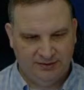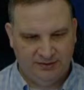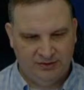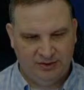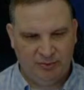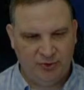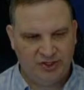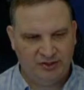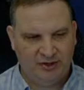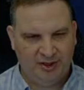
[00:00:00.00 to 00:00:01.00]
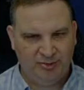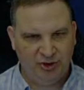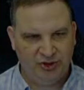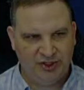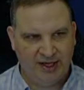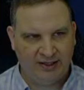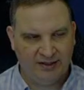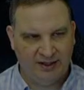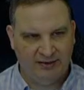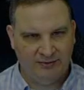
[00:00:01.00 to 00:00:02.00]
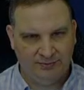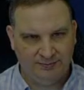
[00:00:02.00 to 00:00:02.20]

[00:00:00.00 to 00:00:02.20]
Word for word: So I'm restarting BlueStacks now.